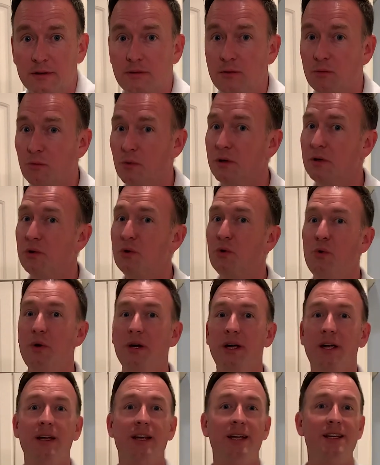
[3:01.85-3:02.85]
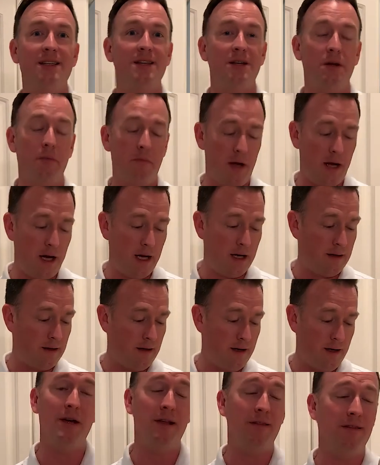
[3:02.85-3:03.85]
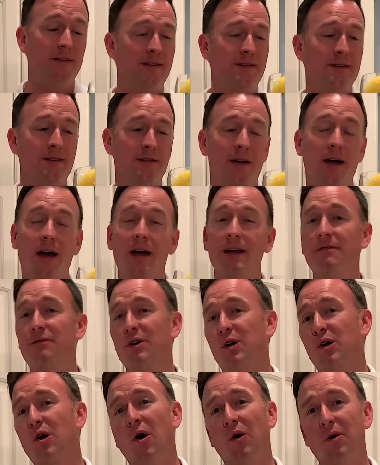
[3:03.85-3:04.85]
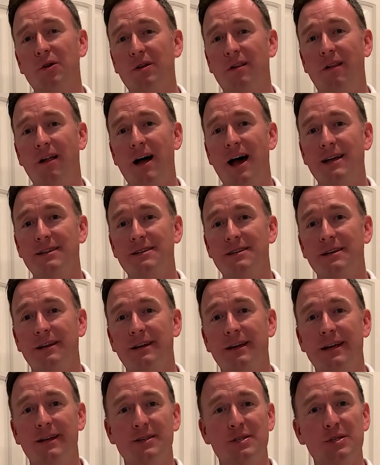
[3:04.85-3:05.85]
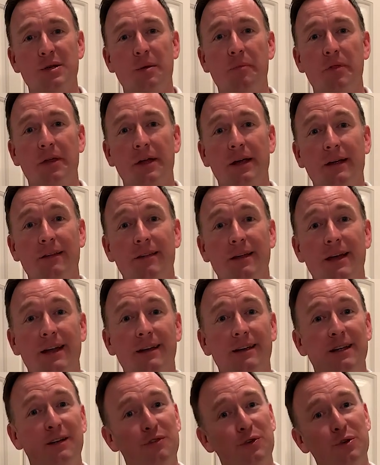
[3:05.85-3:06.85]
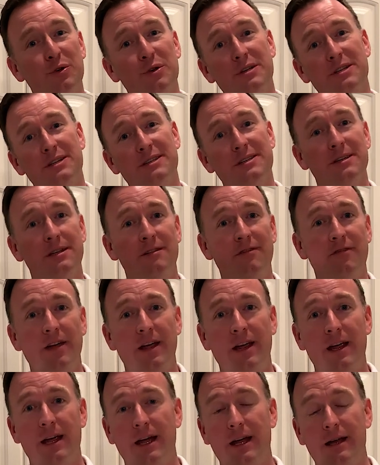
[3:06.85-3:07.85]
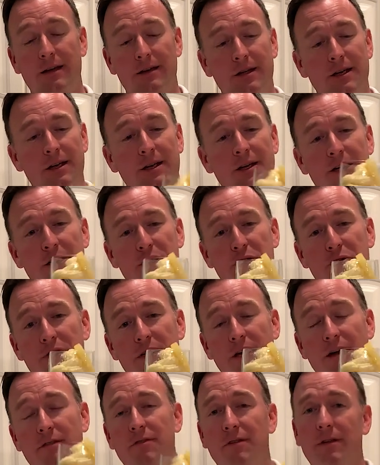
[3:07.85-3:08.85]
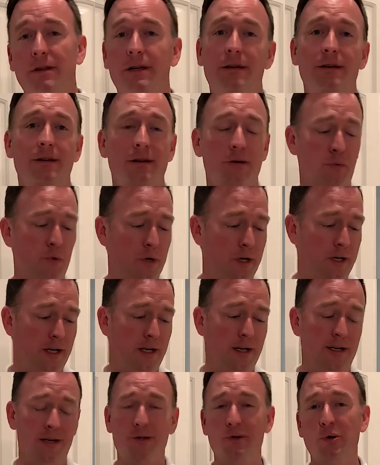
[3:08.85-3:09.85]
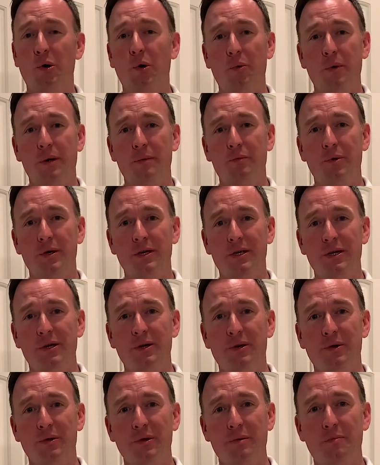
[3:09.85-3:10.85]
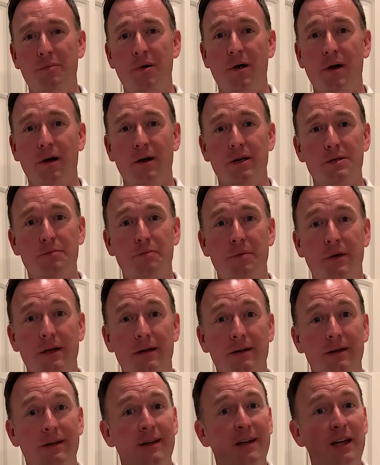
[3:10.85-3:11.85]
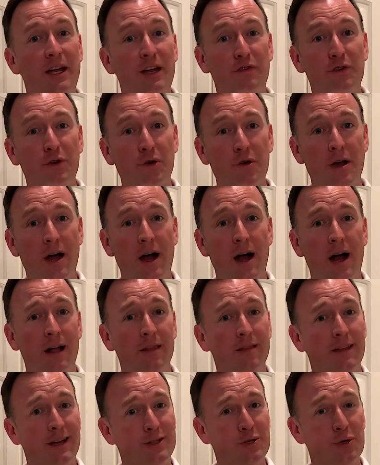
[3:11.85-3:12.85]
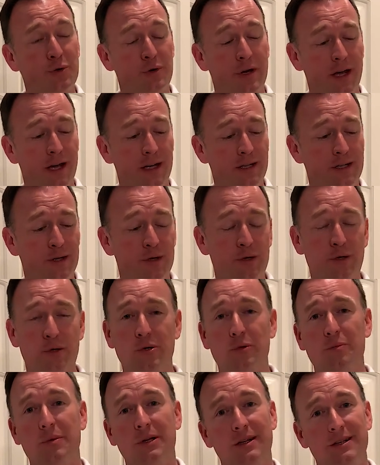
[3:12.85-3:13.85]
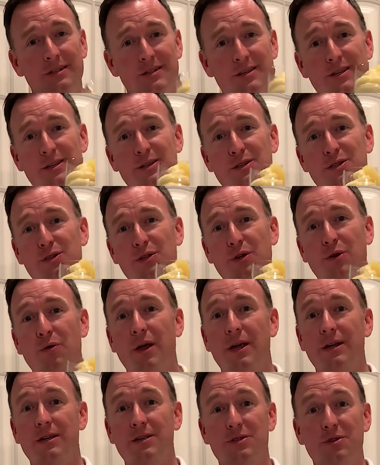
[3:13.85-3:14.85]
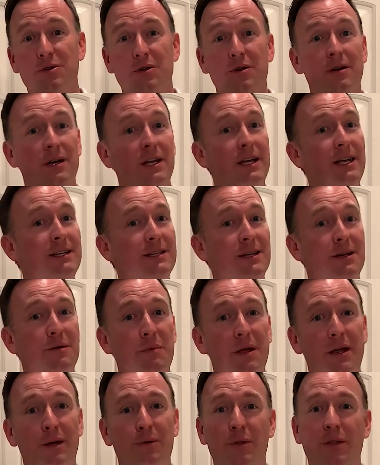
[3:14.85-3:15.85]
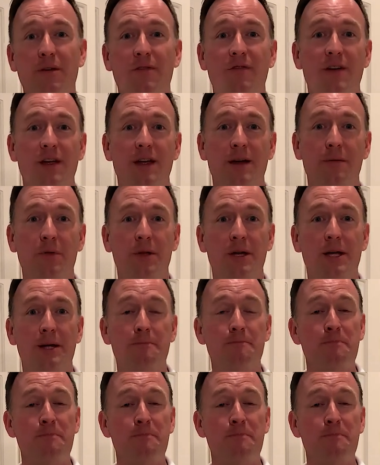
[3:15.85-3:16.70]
Real quick and easy to make, and this is kind of a cult classic and something that if you're a Disney fan, you're definitely gonna wanna get a Dole Whip when you go to the parks. But if you're not, that's okay too, because this is a great dessert, easy to make with the family.